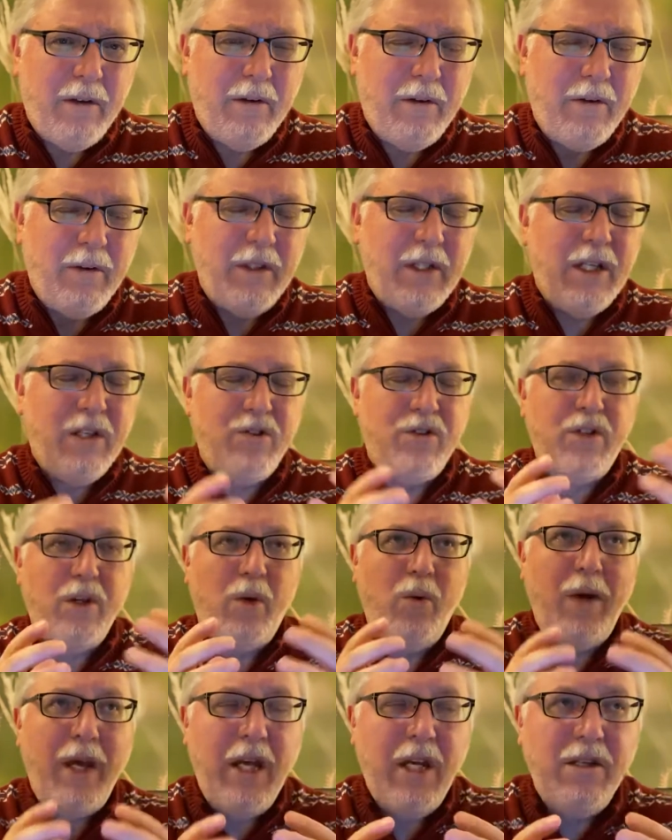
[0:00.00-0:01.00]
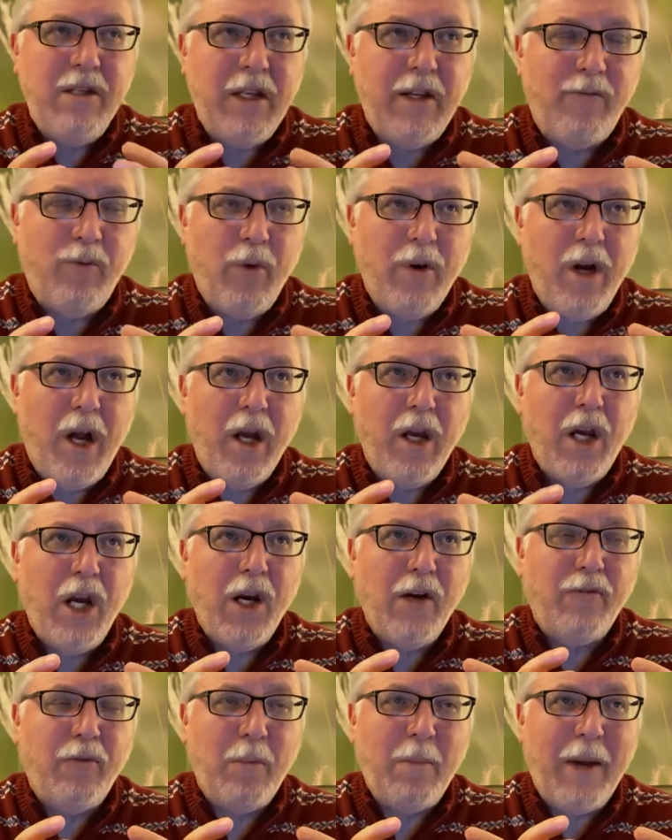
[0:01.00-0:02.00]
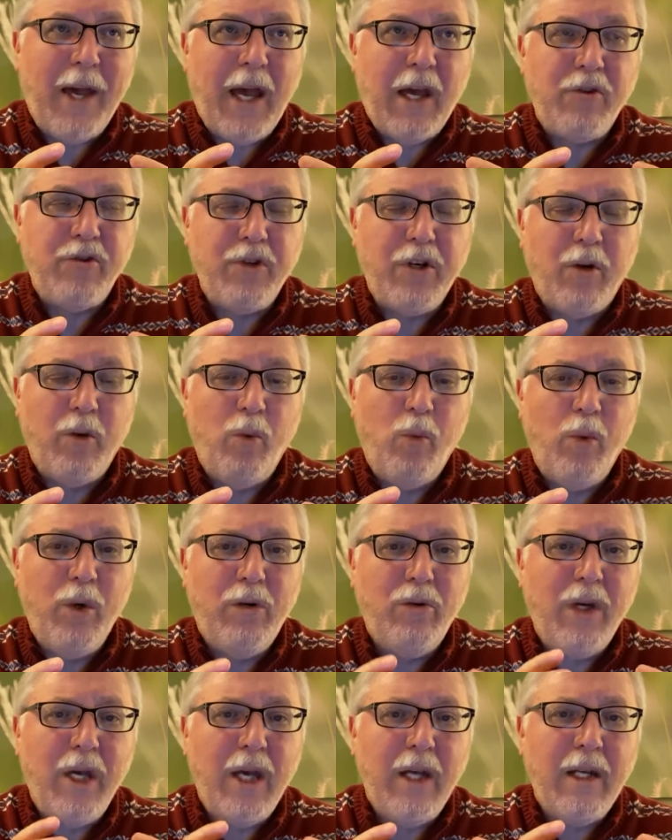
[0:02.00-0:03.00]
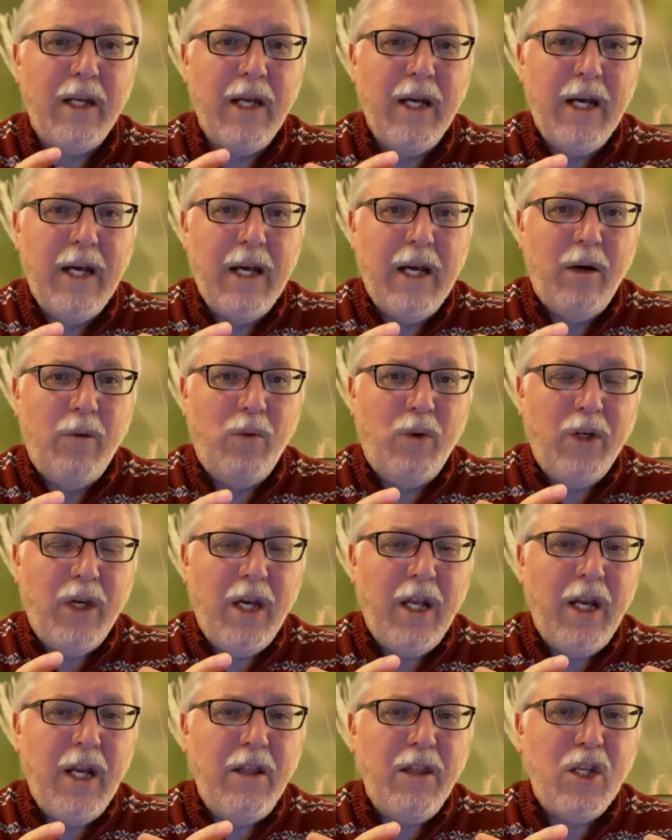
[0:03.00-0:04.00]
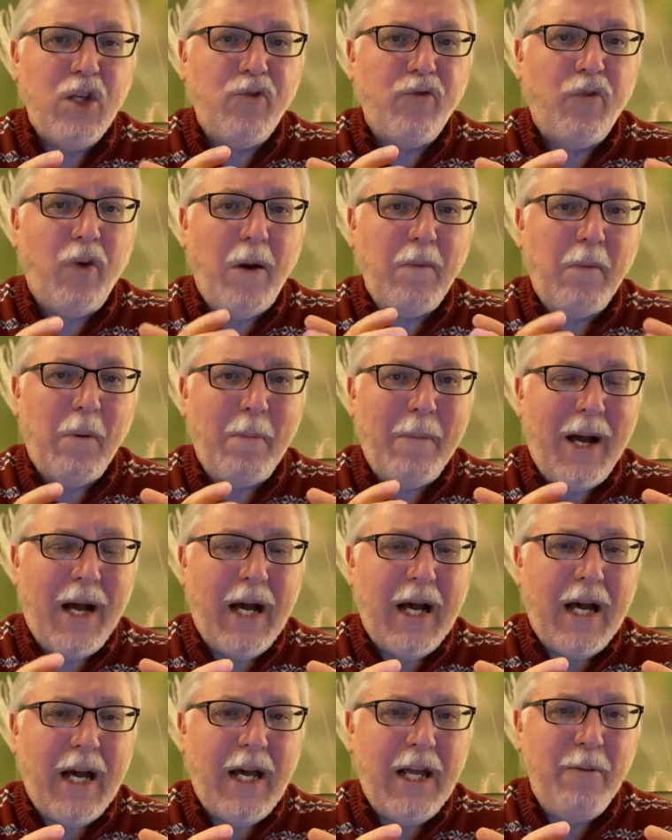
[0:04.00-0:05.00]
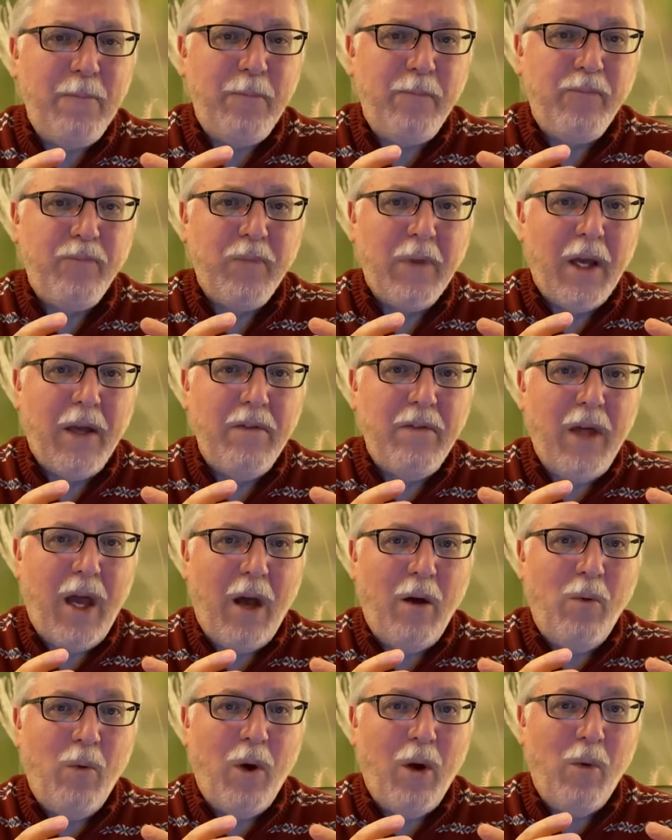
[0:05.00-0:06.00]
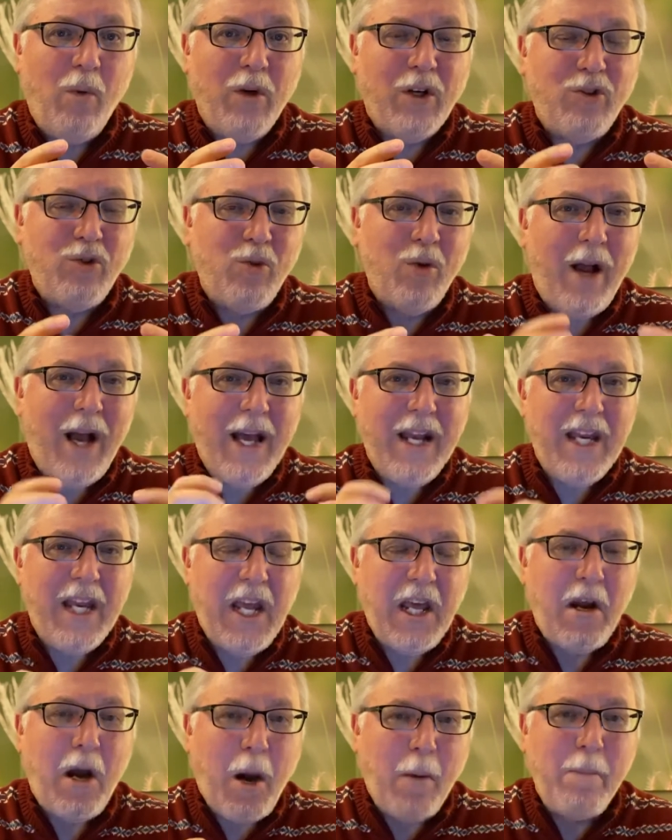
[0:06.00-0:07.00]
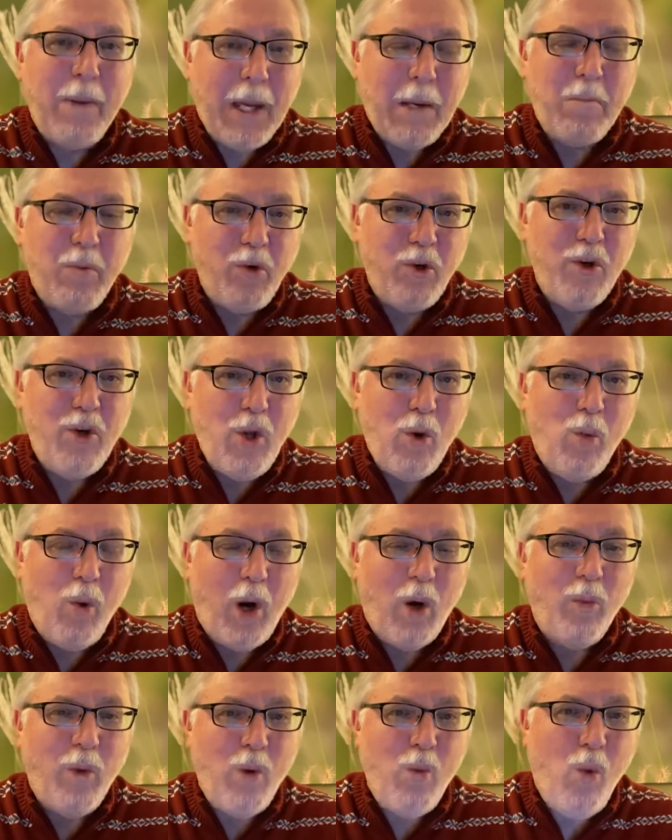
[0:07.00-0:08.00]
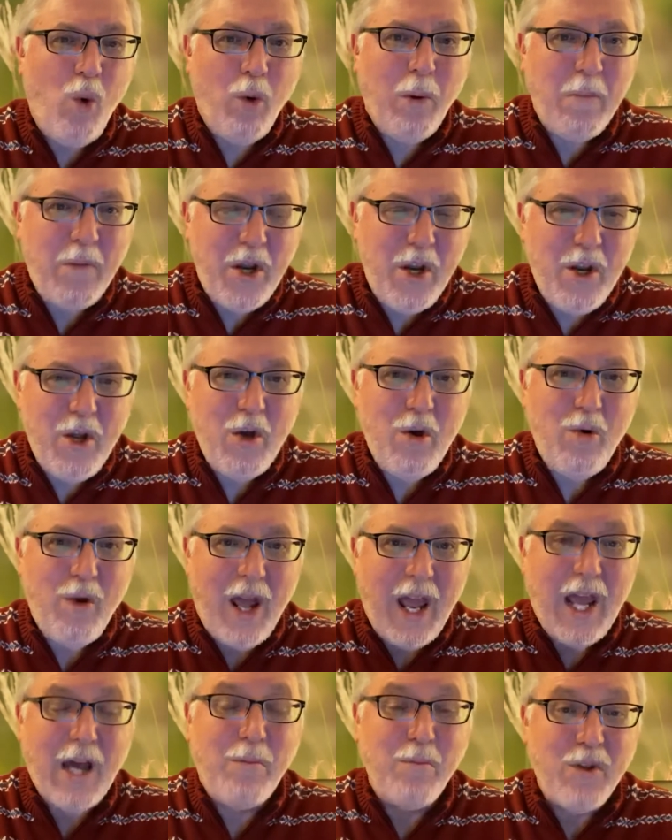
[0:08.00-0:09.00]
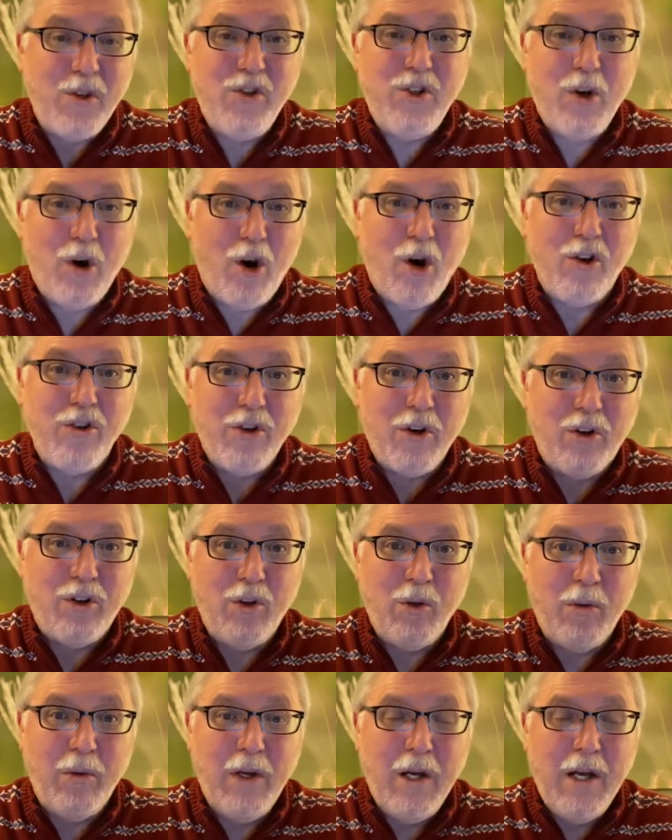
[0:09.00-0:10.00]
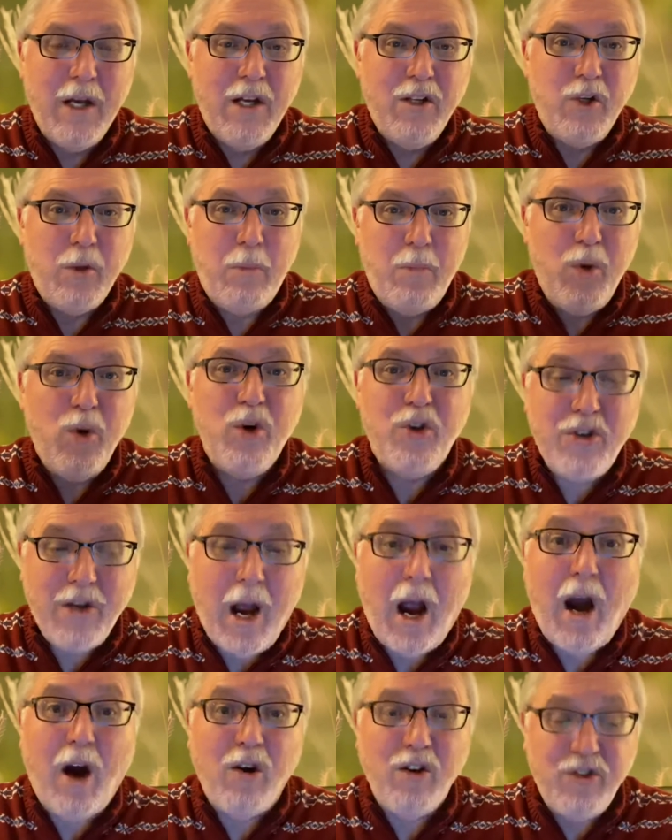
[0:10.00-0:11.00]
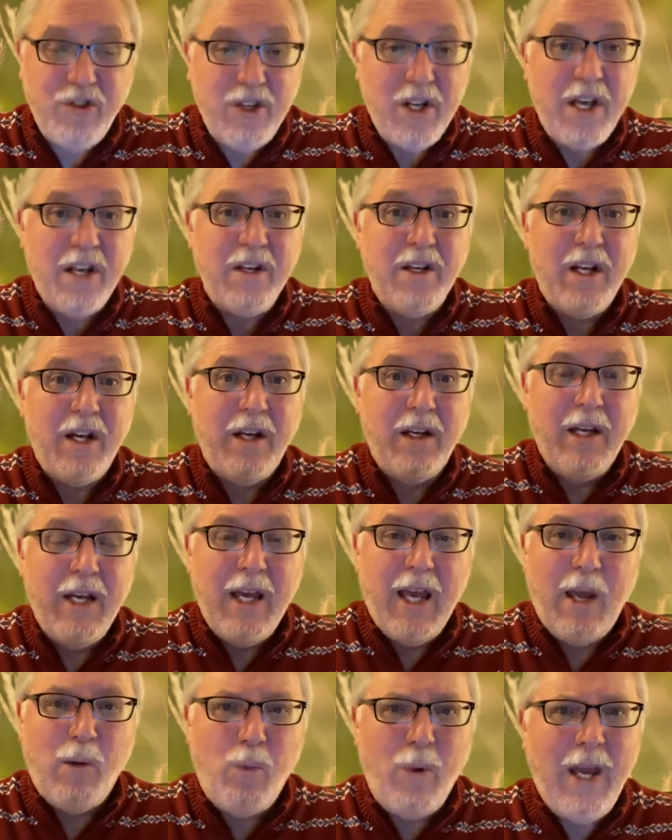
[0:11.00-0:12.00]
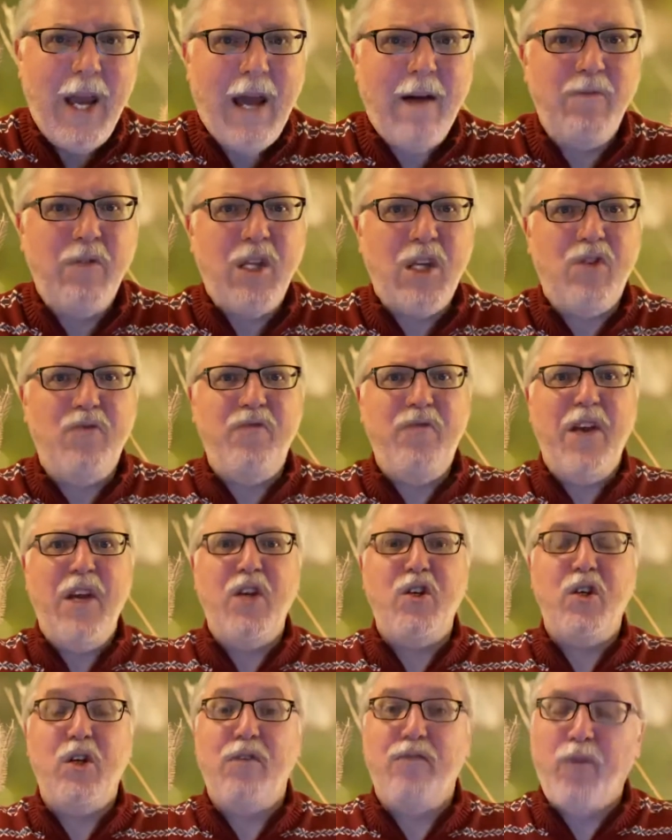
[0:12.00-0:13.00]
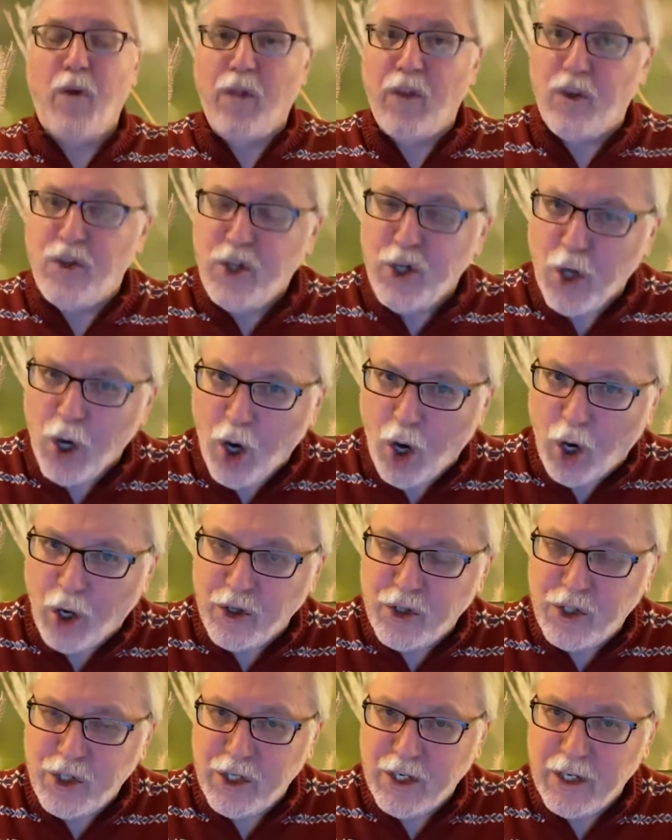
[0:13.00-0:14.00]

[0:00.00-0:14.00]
It's so easy, if we're not careful, Pastor, we'll get in this frame of mind that we're trying to get our people to do what we want them to do to help the church or to push our agenda. And we have this vision for the church.